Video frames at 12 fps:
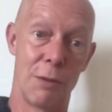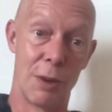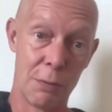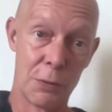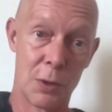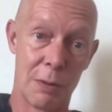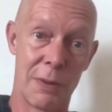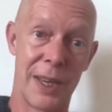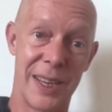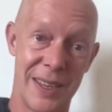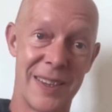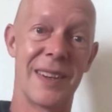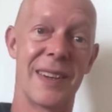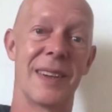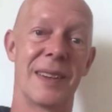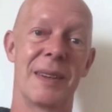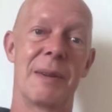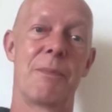loved to have 8
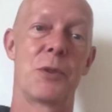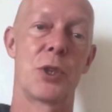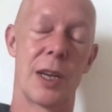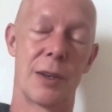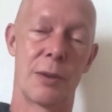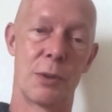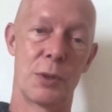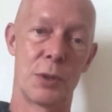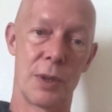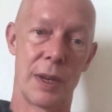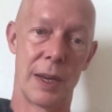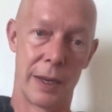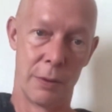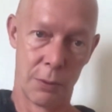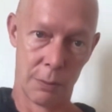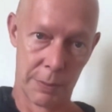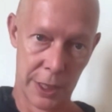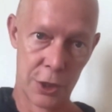channels
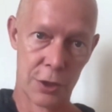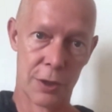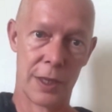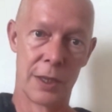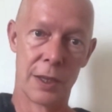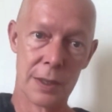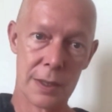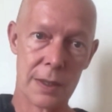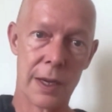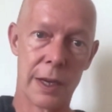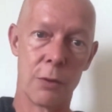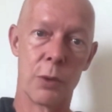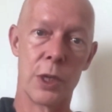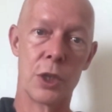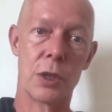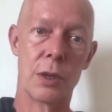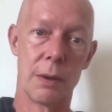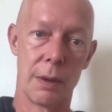information. It does
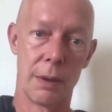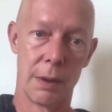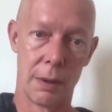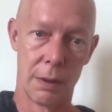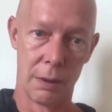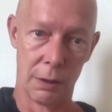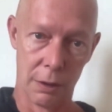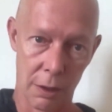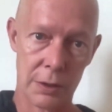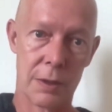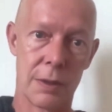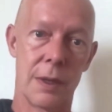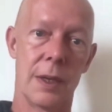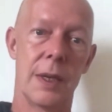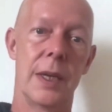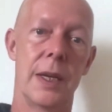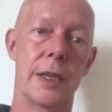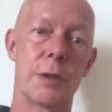enrich a lot,
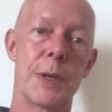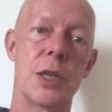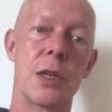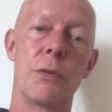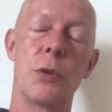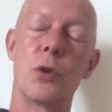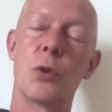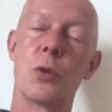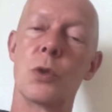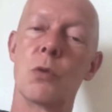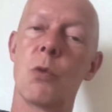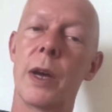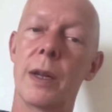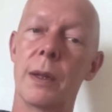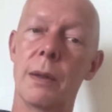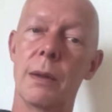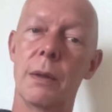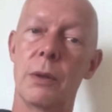especially if you choose
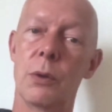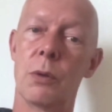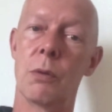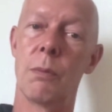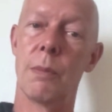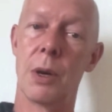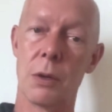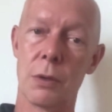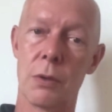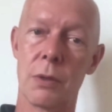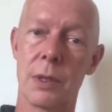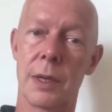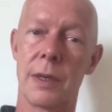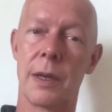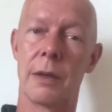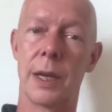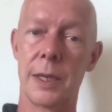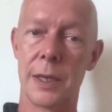well your markers that are
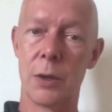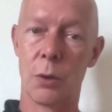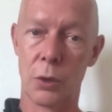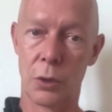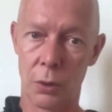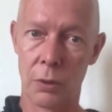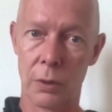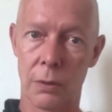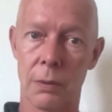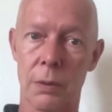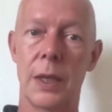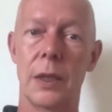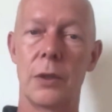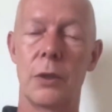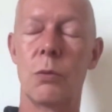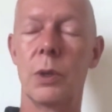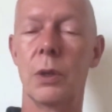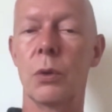nicely orthogonal. You
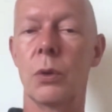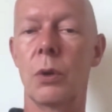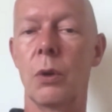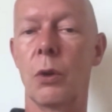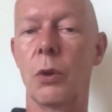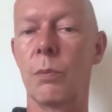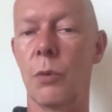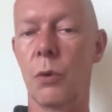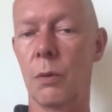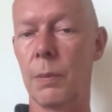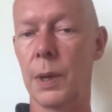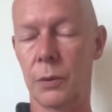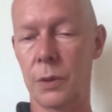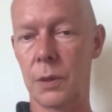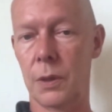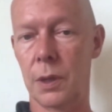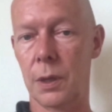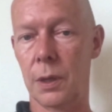will learn a lot more about
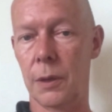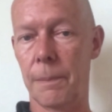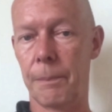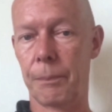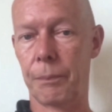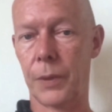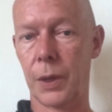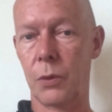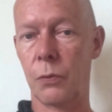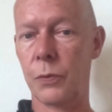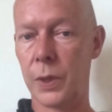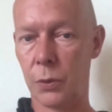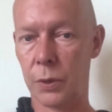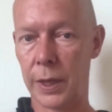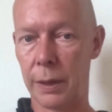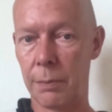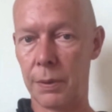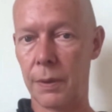your
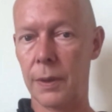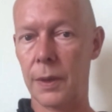phenotype.